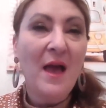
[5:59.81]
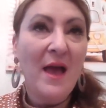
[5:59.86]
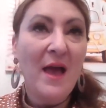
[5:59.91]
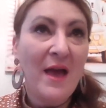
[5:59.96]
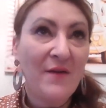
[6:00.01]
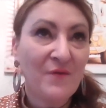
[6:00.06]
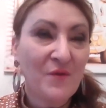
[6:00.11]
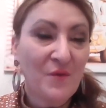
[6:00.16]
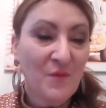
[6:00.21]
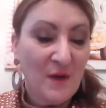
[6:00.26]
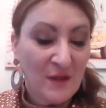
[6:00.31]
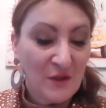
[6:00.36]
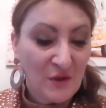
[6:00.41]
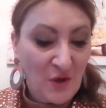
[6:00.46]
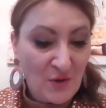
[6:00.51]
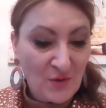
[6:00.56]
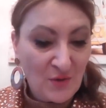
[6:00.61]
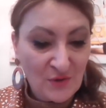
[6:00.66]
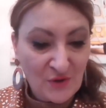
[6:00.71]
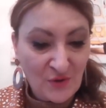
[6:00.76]
everyone
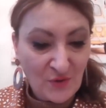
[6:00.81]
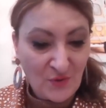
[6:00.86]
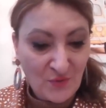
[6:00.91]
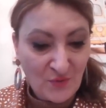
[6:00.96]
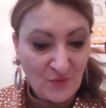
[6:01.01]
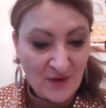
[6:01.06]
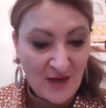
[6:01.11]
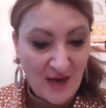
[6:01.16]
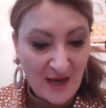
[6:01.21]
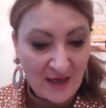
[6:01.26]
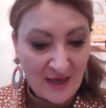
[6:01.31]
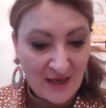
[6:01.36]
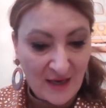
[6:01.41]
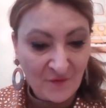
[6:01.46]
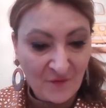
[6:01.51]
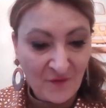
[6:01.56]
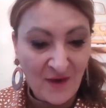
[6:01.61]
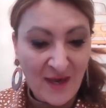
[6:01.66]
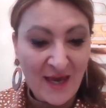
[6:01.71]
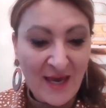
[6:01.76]
knows who
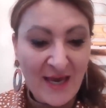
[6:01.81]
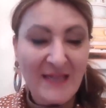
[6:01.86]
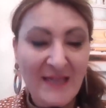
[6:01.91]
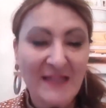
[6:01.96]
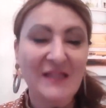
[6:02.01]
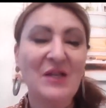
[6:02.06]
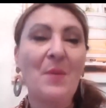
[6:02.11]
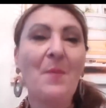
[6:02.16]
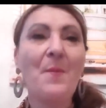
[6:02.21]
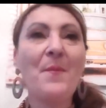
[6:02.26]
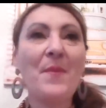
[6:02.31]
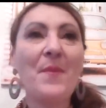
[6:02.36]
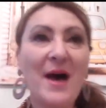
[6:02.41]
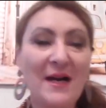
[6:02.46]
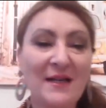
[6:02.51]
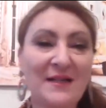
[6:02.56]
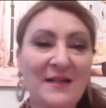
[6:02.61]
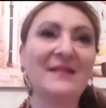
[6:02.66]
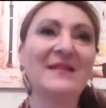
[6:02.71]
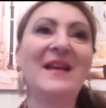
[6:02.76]
NIAF is, but